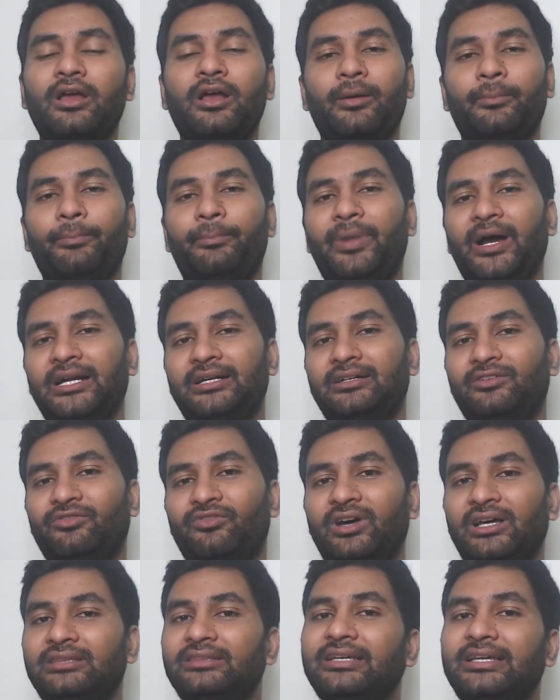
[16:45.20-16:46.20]
But
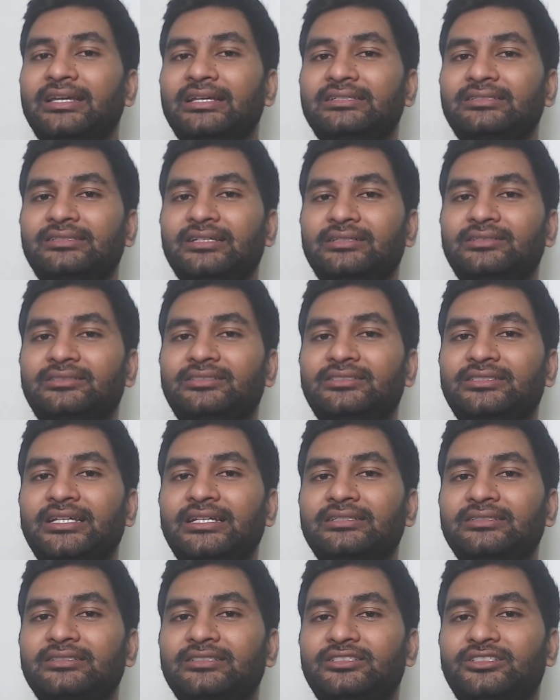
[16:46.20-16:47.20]
one thing is that
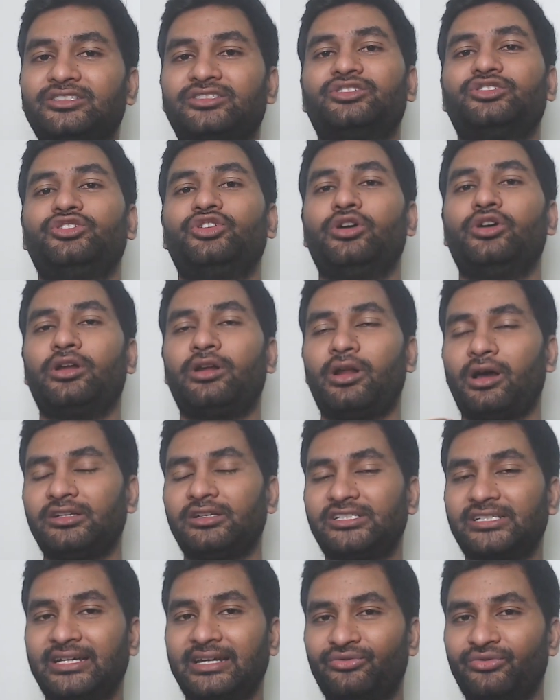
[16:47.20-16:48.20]
since you're
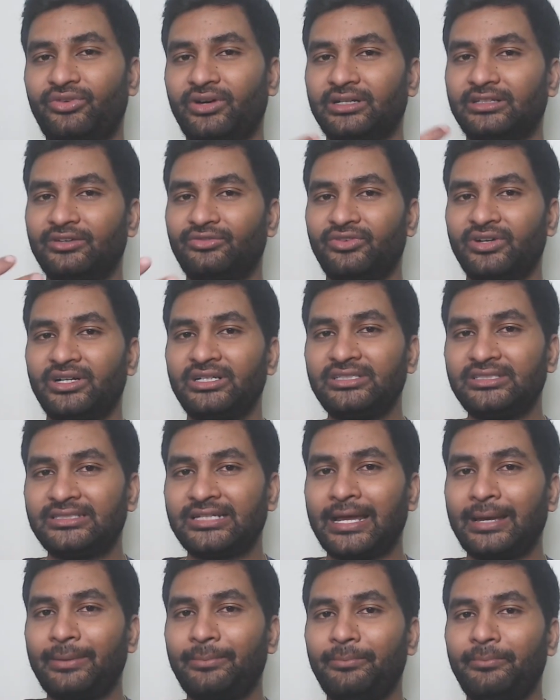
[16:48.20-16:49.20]
launching it for the first
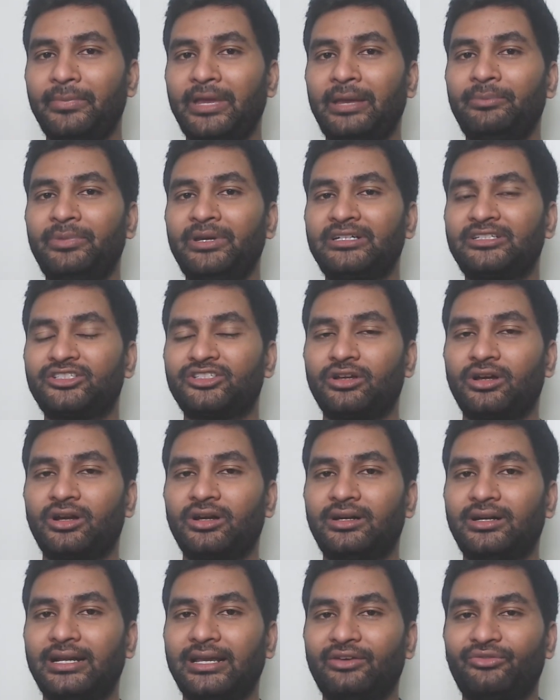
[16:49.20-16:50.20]
time, maybe it's
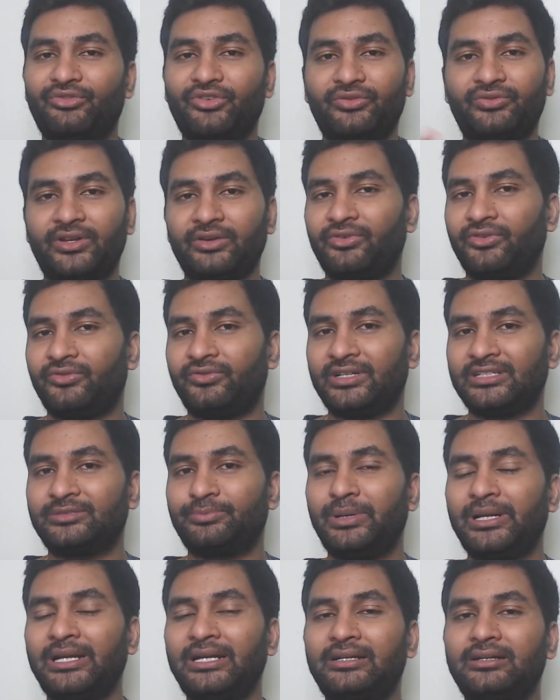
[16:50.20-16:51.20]
not like a 50-50
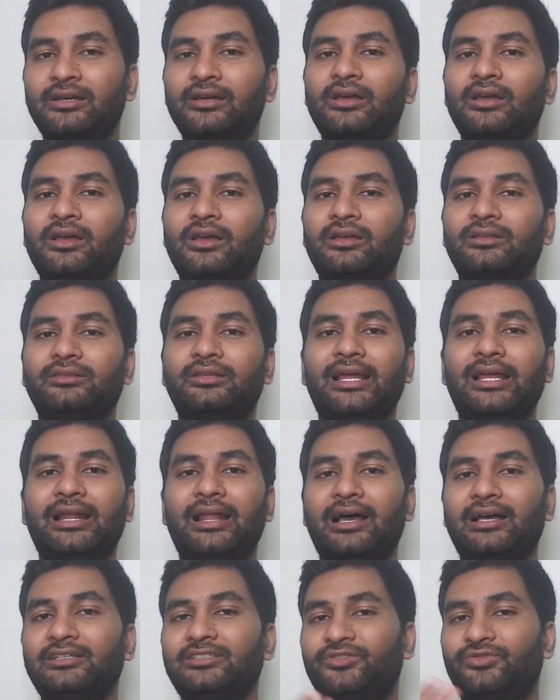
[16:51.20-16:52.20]
split. They'll
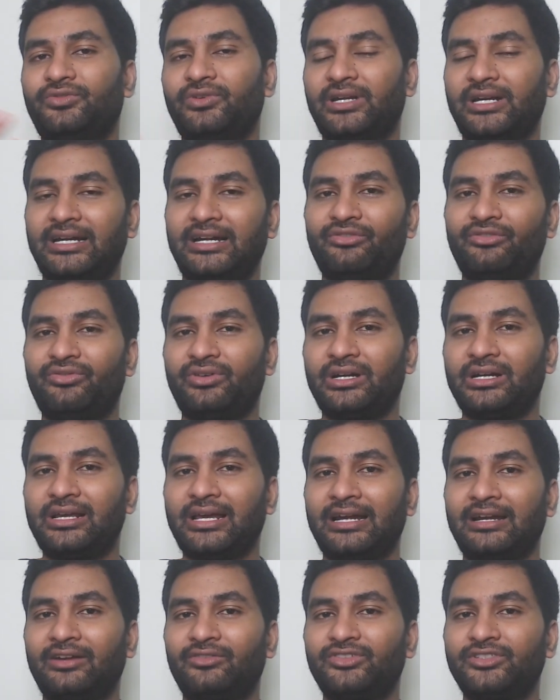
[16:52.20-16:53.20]
ask for a different
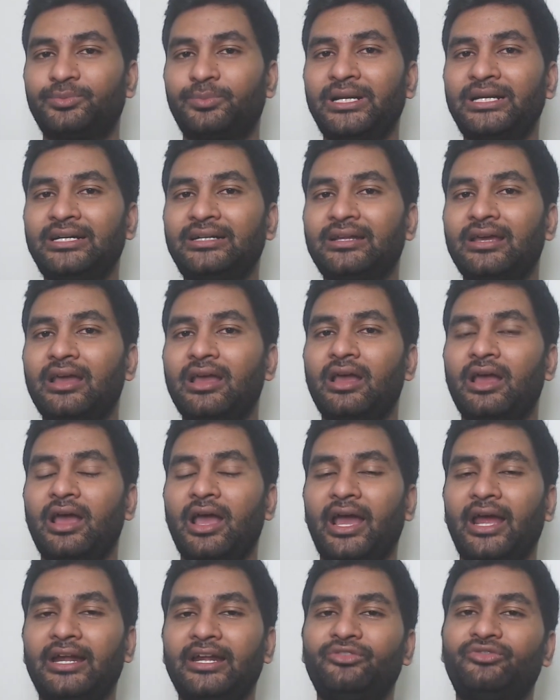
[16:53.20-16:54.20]
kind of split,
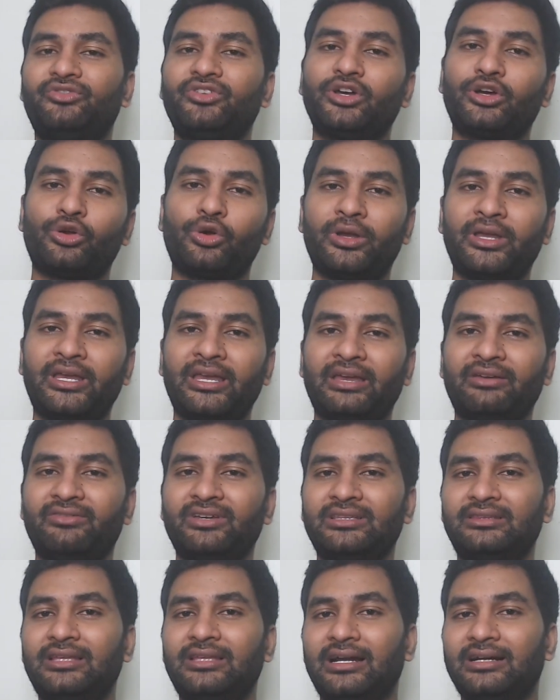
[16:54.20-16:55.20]
and if you're okay
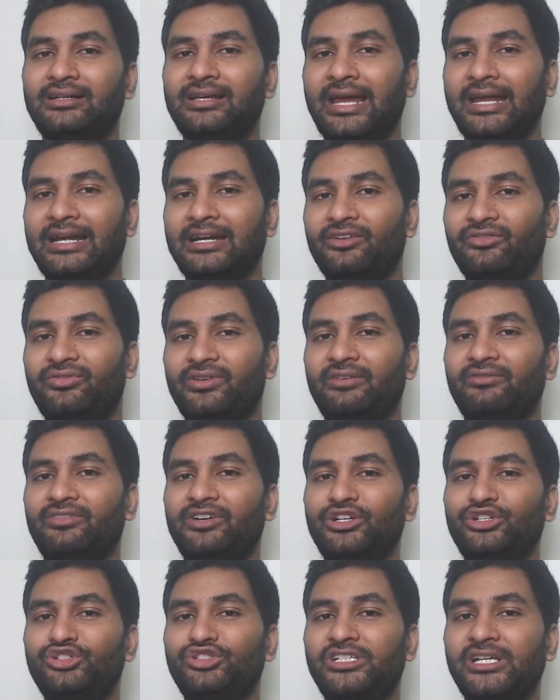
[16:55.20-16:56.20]
with that kind of
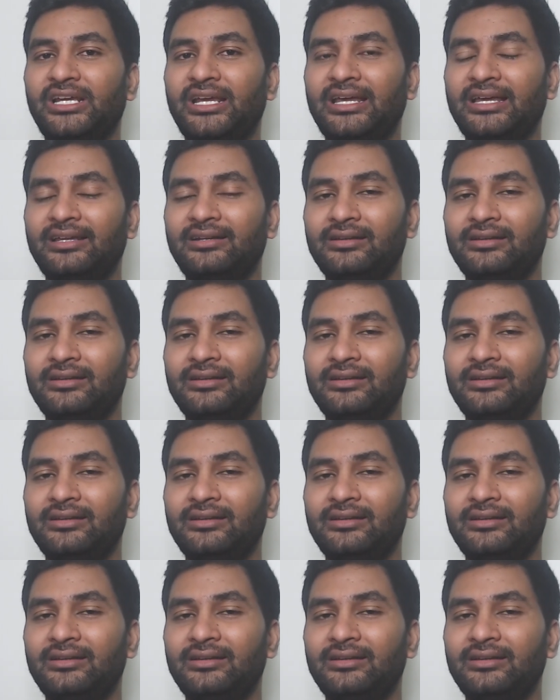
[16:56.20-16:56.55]
revenue share,